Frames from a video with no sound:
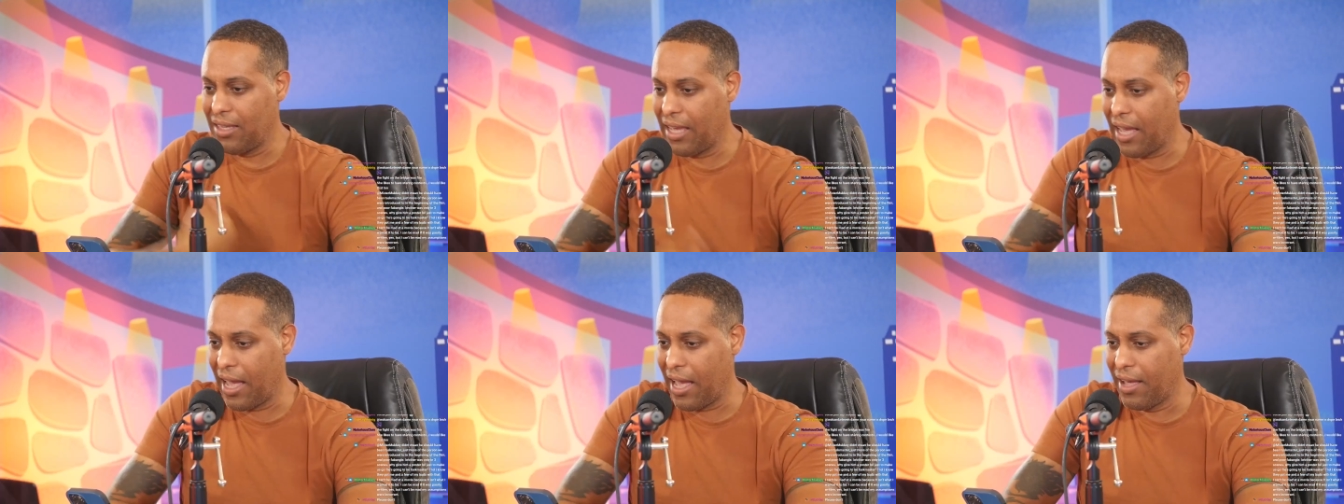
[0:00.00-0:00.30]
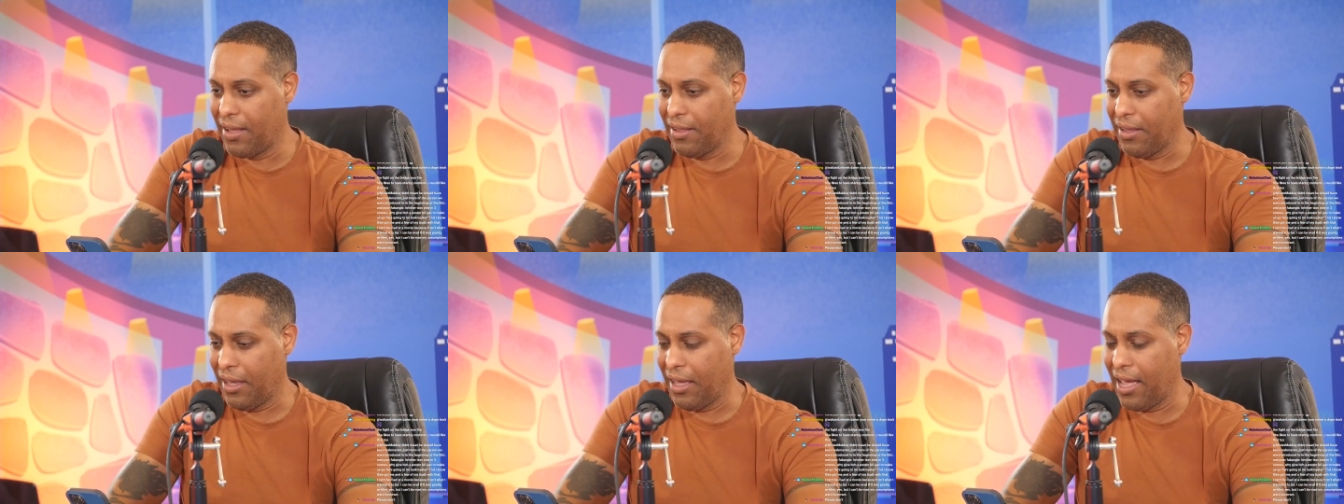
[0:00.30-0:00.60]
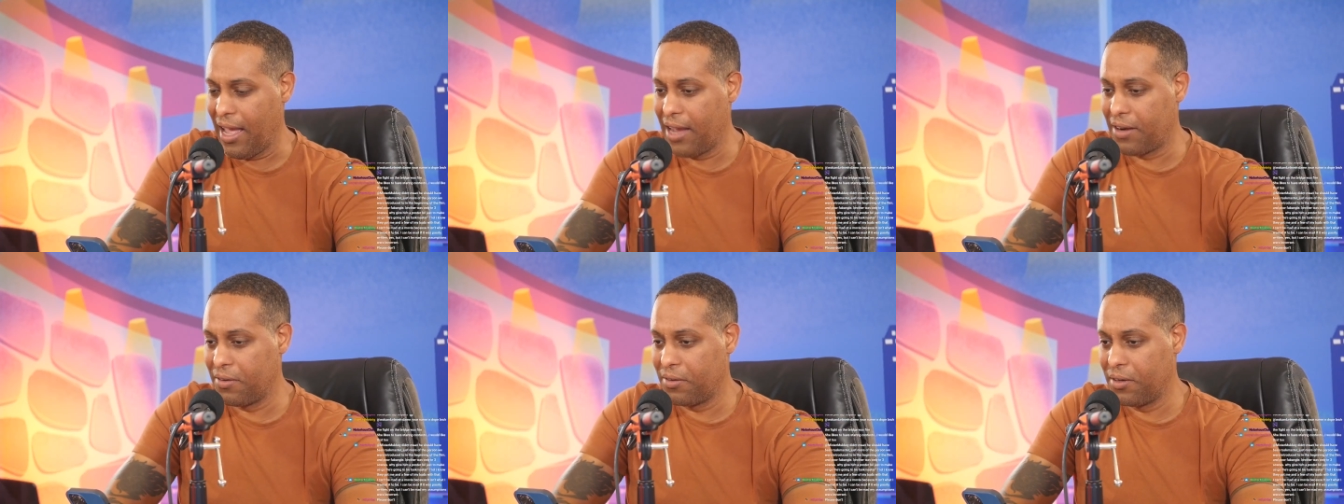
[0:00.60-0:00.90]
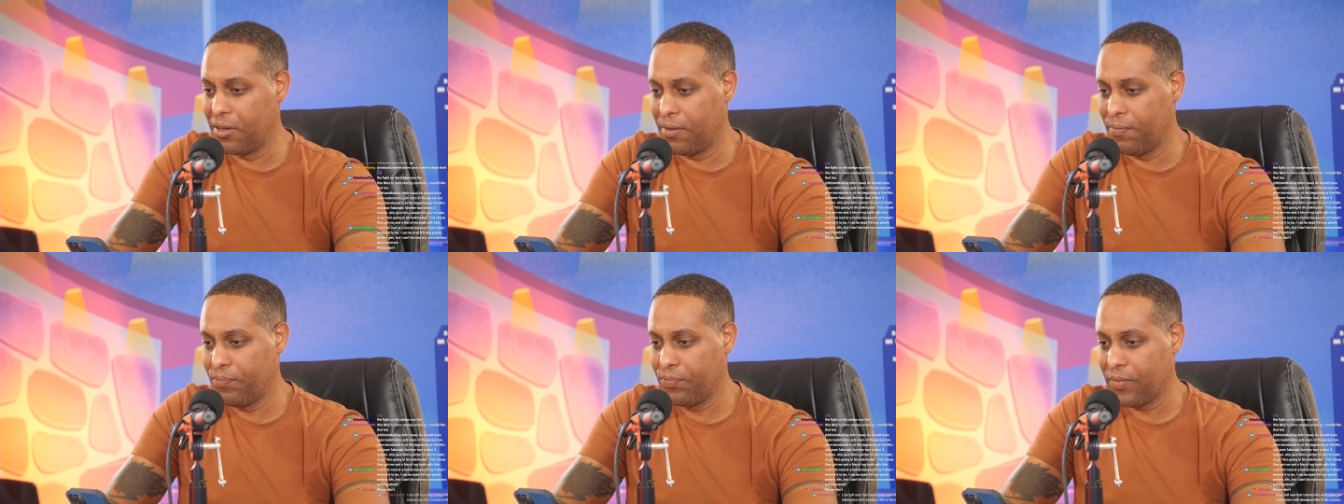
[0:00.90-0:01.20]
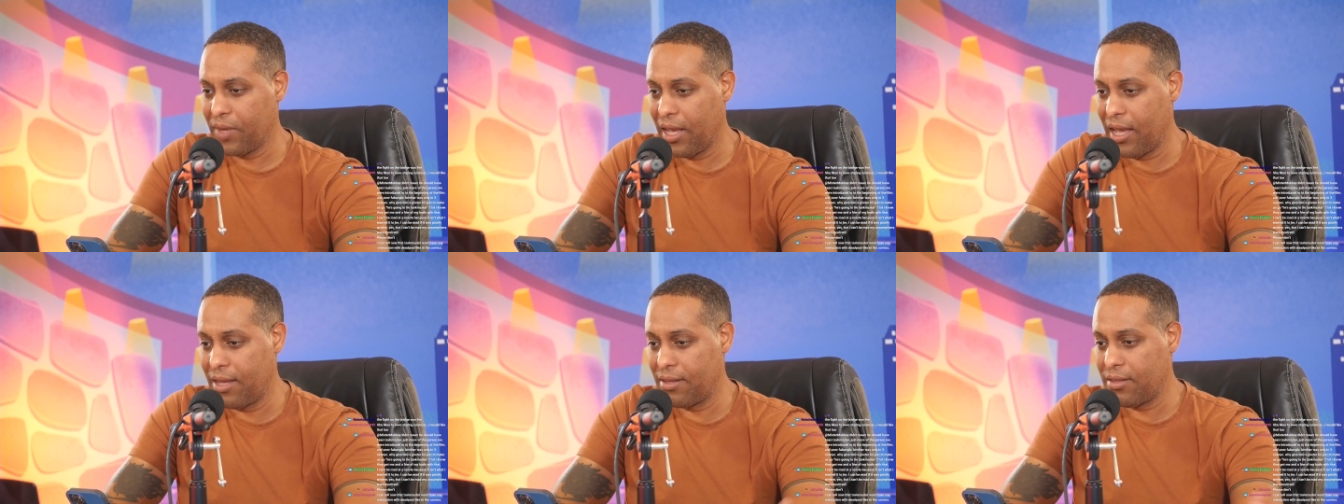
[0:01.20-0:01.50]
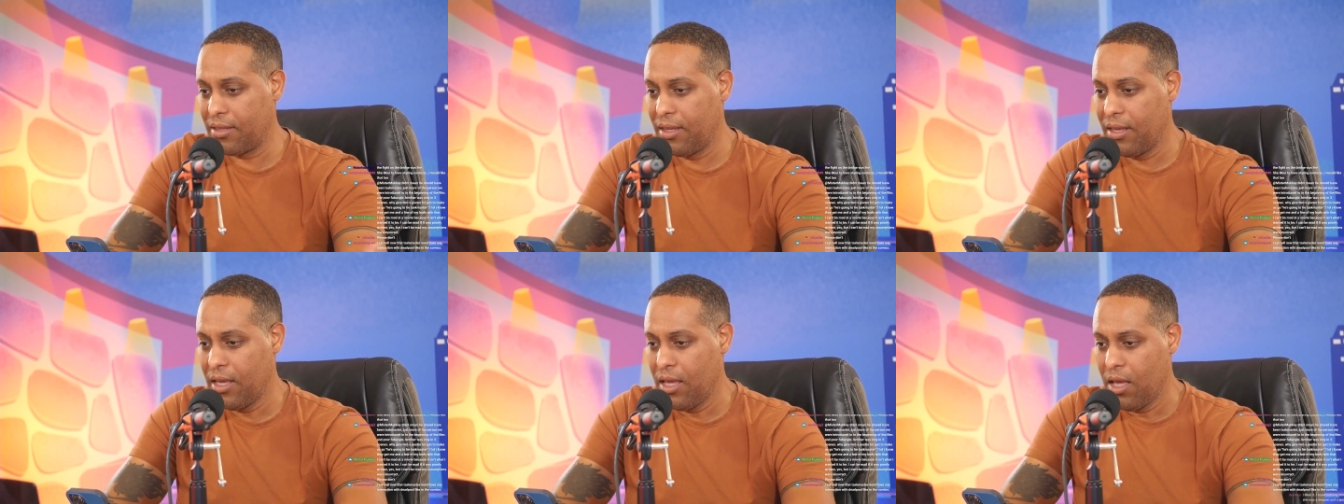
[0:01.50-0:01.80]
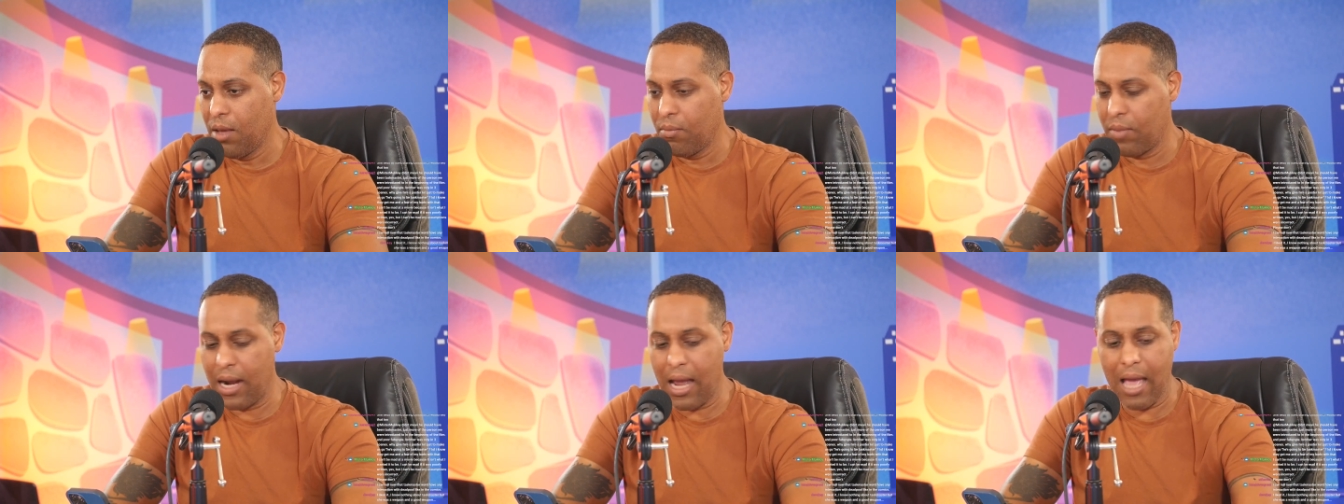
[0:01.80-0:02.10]
Yeah, I don't know. I,
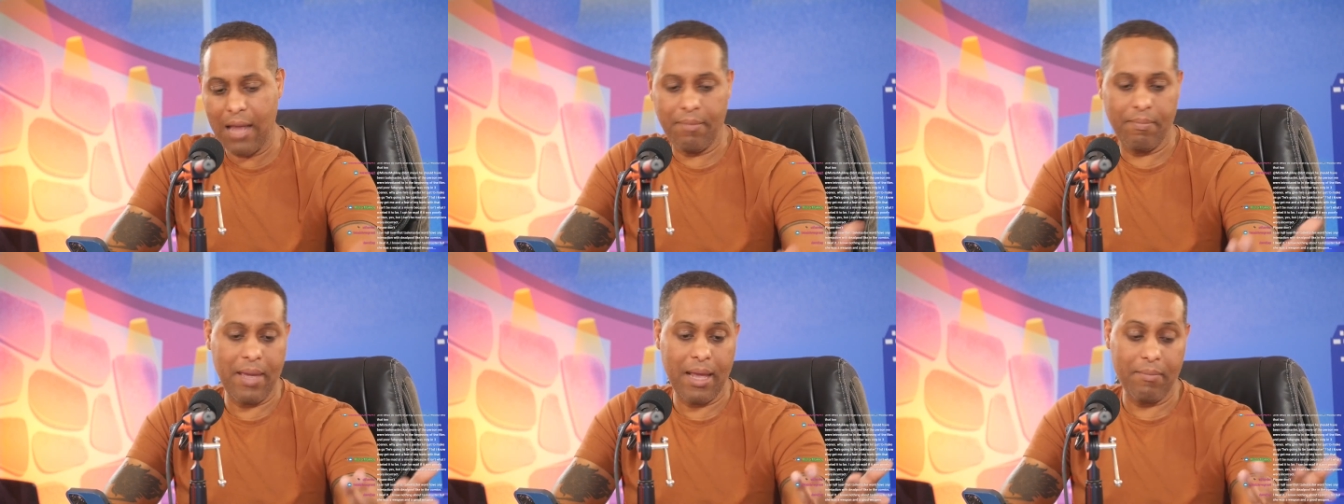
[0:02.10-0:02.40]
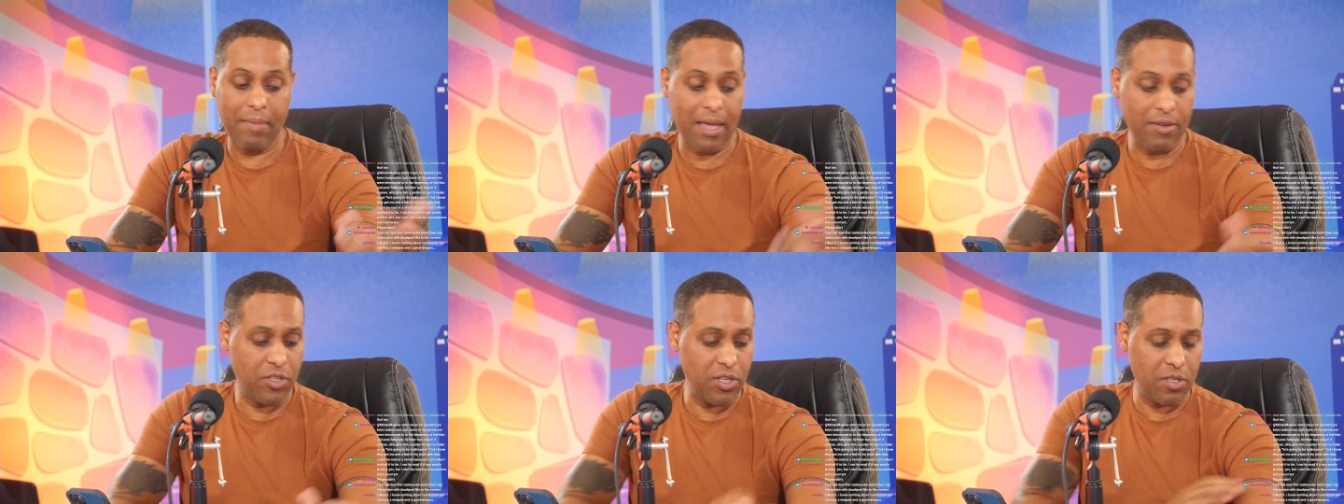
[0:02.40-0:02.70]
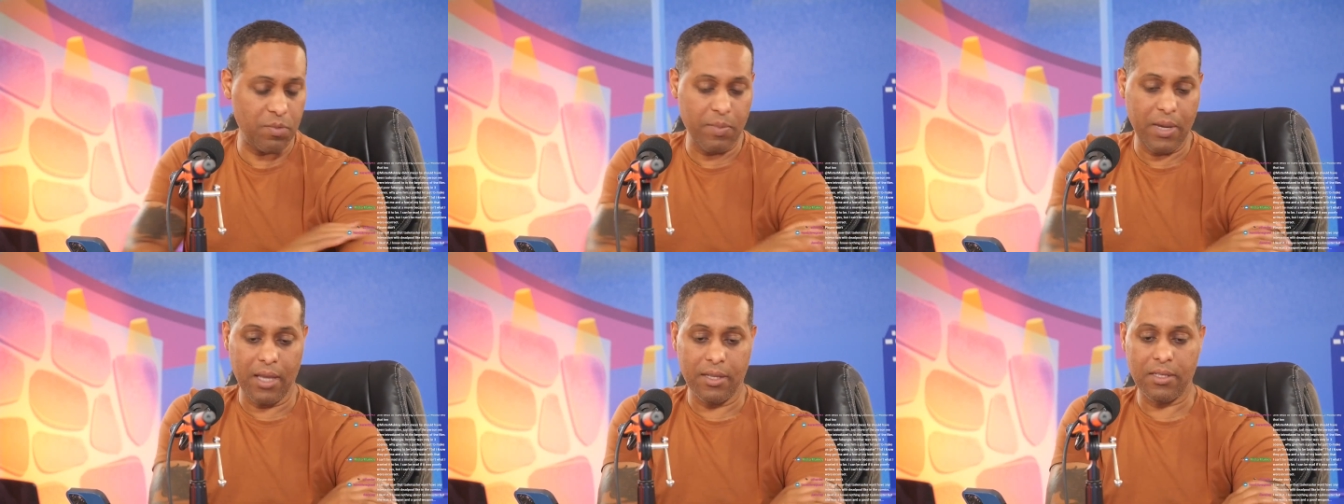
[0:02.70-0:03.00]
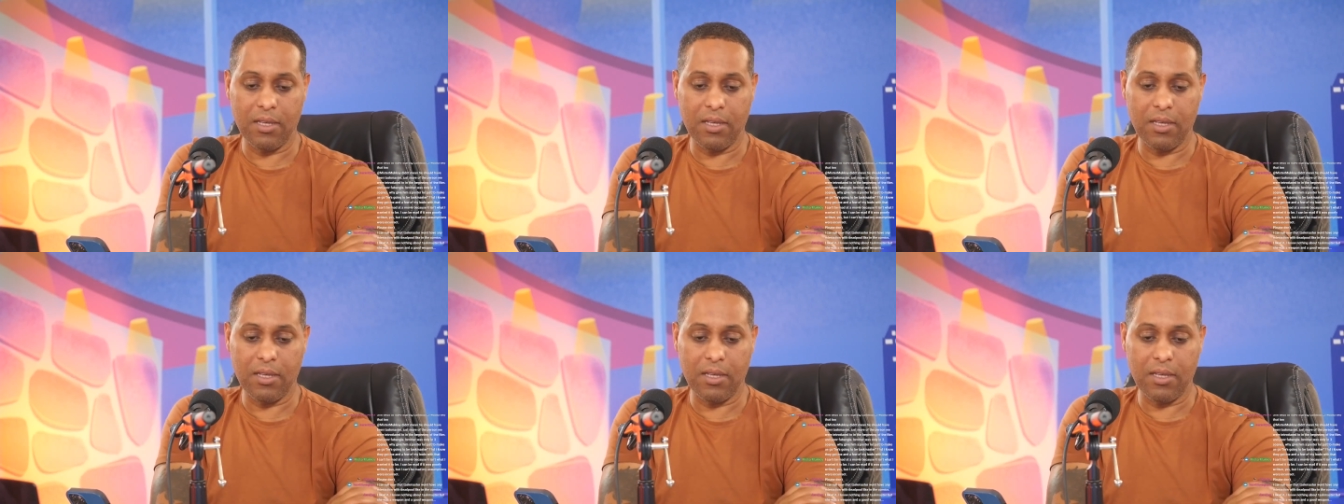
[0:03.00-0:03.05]
but I, man, that's just me.